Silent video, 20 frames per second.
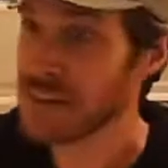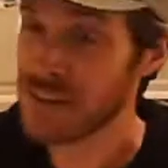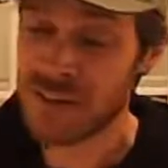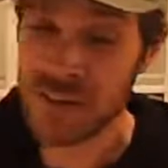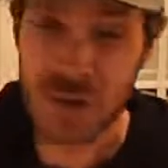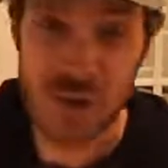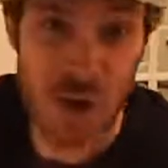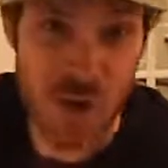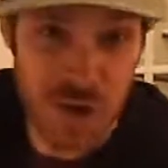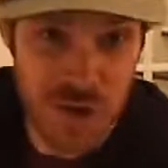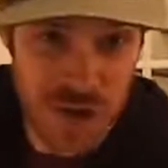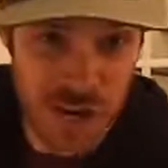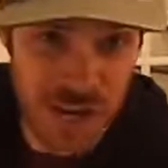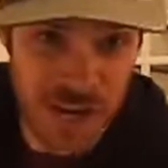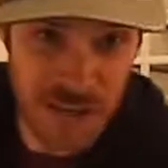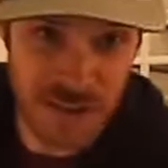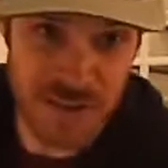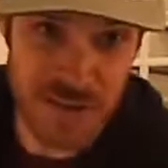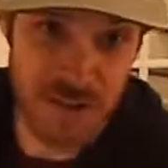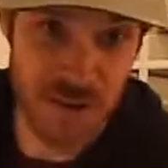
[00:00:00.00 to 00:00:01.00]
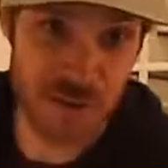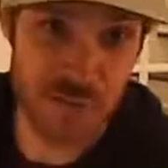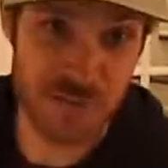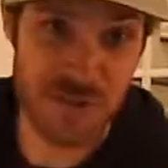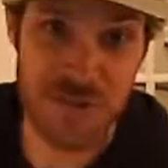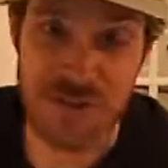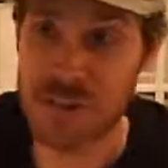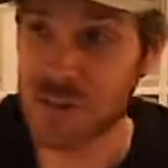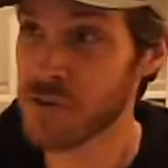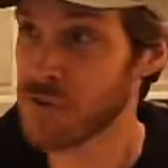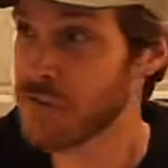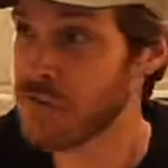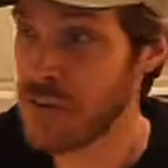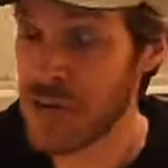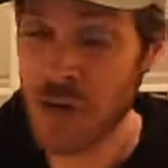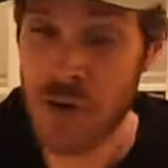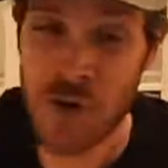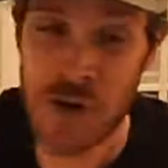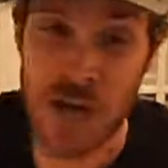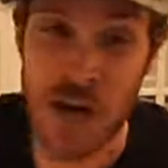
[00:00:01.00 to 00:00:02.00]
negotiating the terms of the deal,
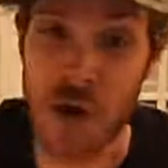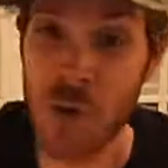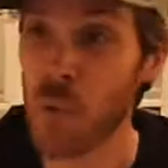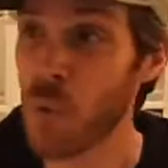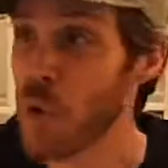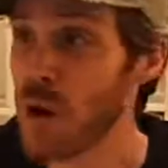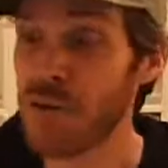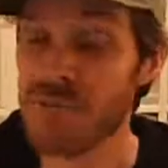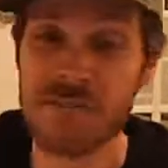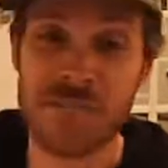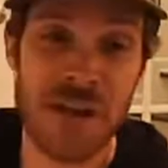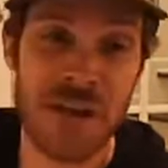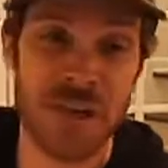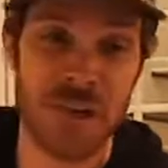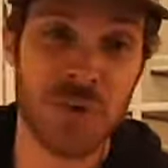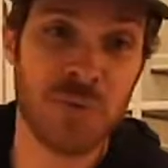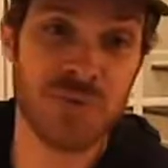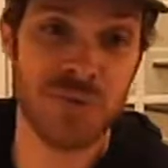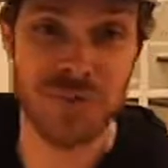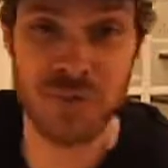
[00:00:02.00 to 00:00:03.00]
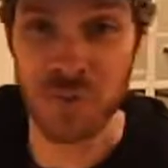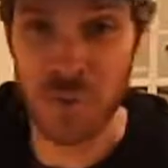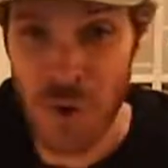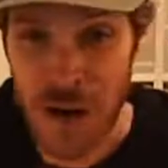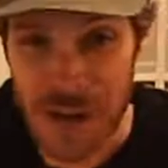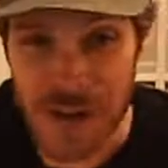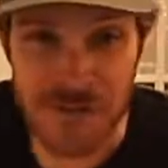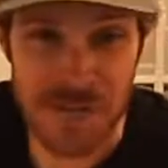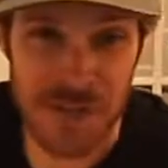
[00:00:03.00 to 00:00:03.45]
figuring out what venue is the right